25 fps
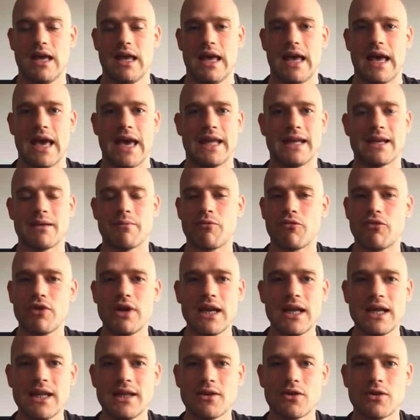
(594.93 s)
And I'm
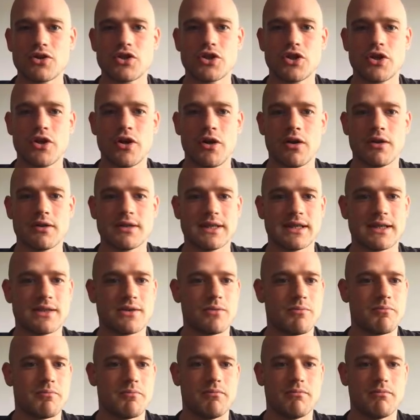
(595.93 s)
really not sure. There is
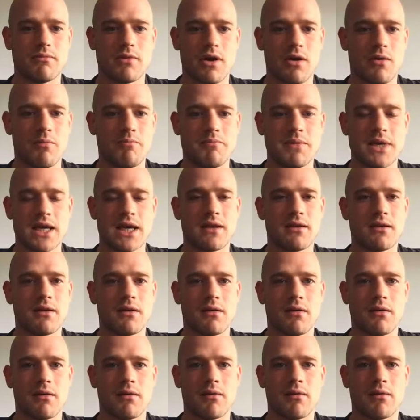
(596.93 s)
a big
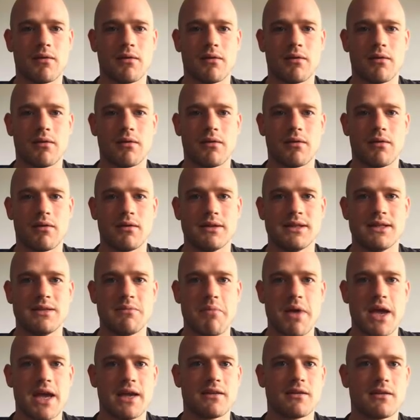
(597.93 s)

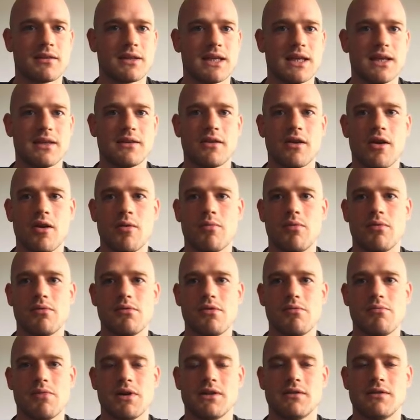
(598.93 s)
debate on GitHub
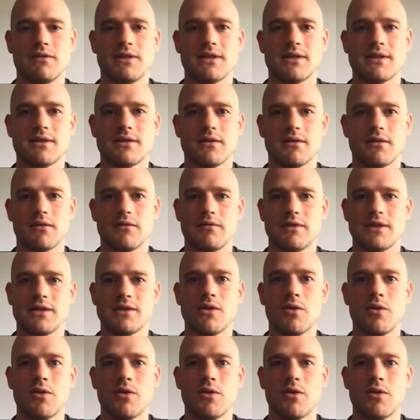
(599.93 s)
about this